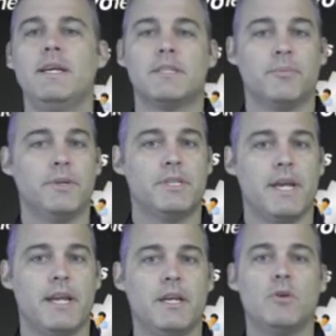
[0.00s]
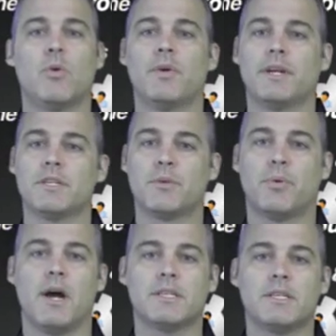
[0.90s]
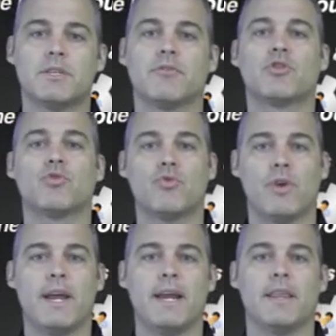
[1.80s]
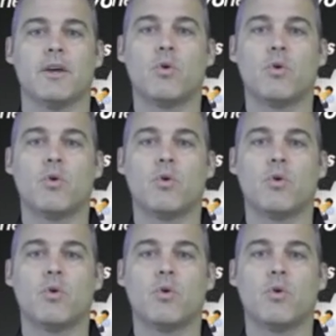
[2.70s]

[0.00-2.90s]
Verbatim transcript: Simply stated, quoting is the process of creating